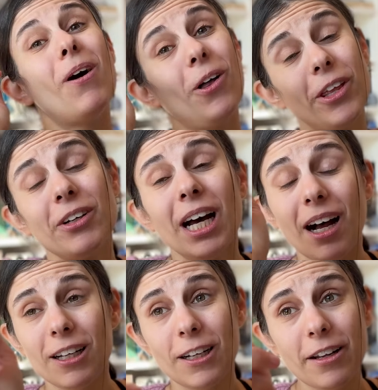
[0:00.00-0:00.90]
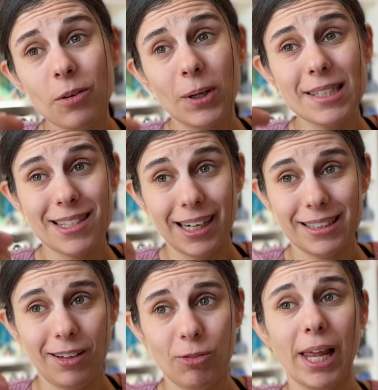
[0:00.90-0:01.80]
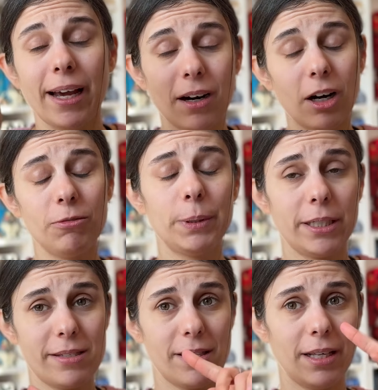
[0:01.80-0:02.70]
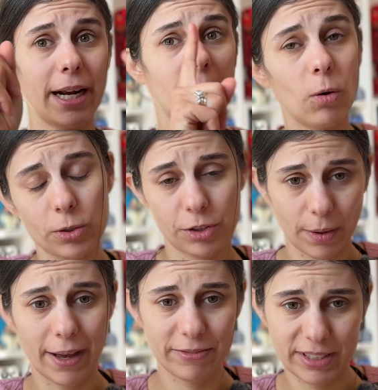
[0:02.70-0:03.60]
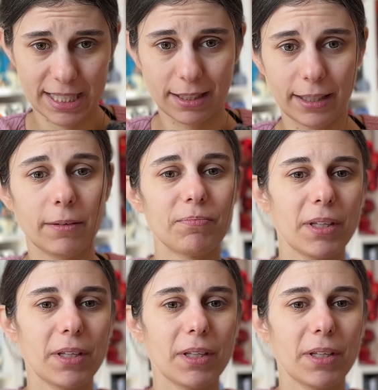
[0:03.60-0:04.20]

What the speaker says: Although a lot of the ones that I did flag are books that I also have physically.